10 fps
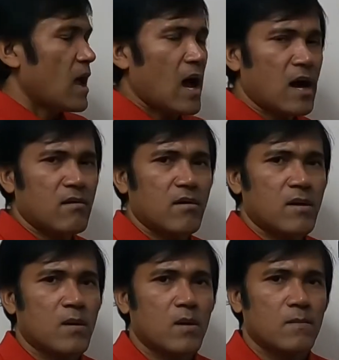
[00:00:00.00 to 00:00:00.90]
her
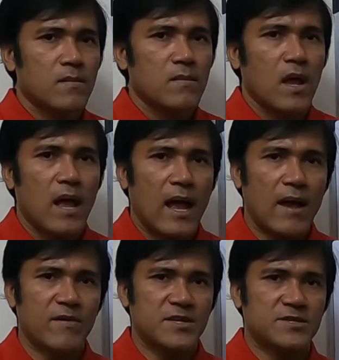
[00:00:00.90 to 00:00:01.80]

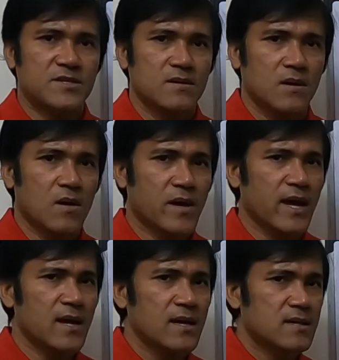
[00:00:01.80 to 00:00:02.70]
habit.
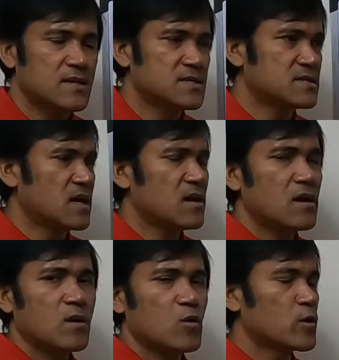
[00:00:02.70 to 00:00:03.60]
Okay, this is a
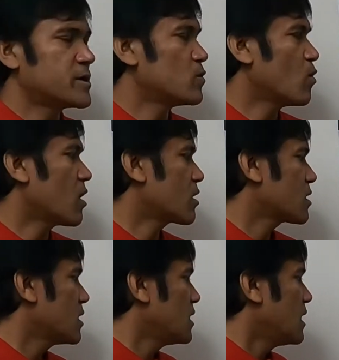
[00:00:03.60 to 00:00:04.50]
routine work.
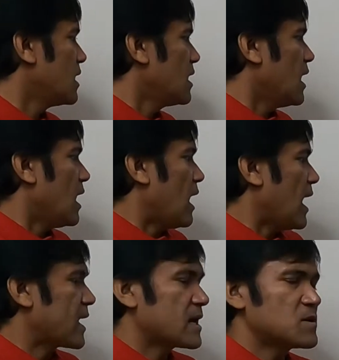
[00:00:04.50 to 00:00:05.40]

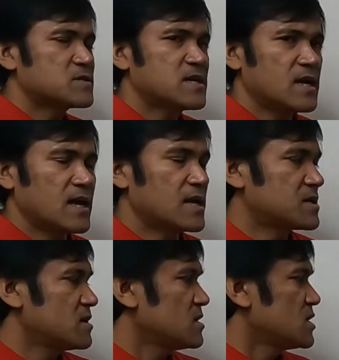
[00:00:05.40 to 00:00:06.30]
I cannot say
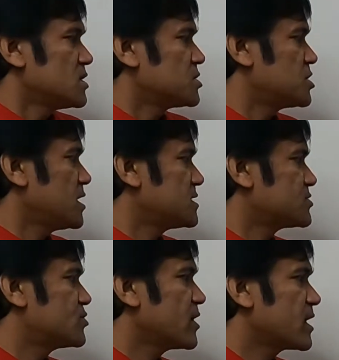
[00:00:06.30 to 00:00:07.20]
that she
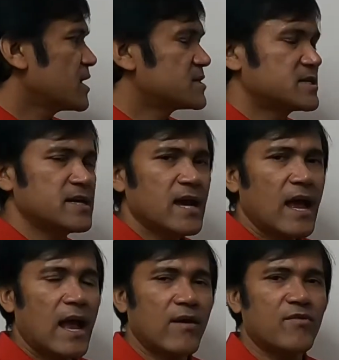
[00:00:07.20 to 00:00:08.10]
is drinking tea
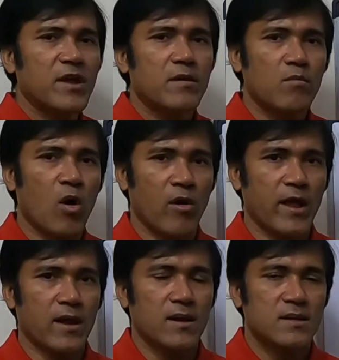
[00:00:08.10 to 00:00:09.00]
every
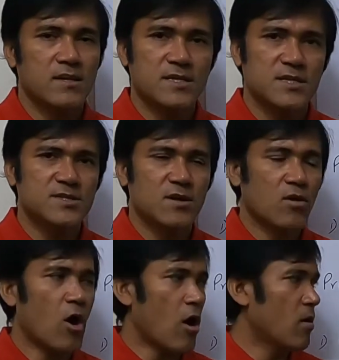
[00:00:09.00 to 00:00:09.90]
morning. This is
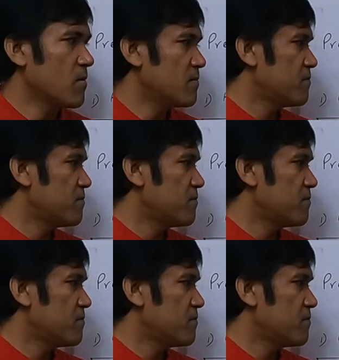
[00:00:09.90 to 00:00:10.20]
wrong.